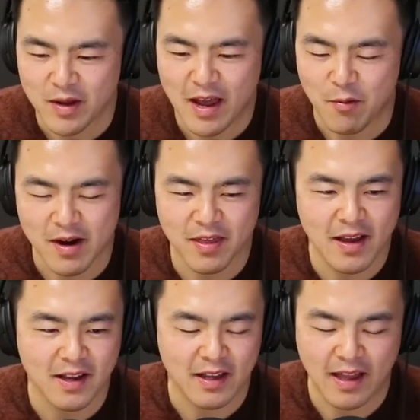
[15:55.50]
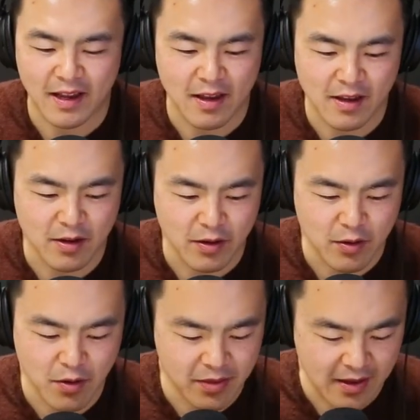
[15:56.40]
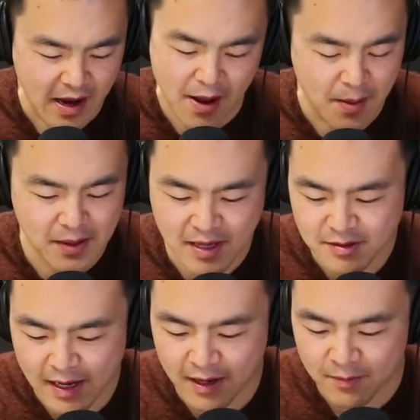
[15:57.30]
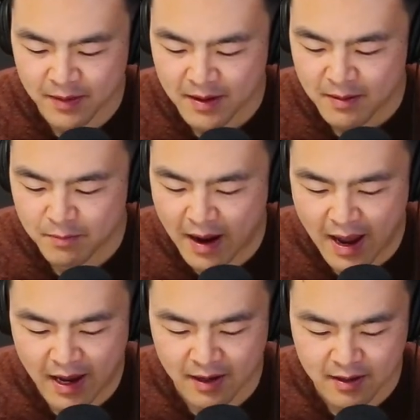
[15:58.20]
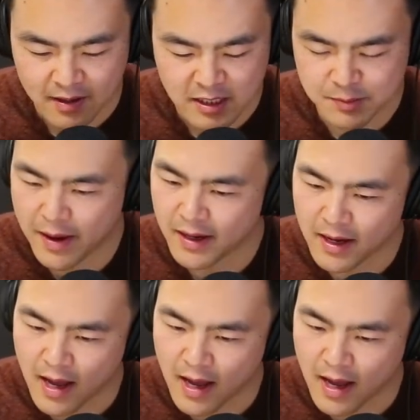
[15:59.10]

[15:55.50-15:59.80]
yeah, what do you think? Like, I mean, it sounds like by speaking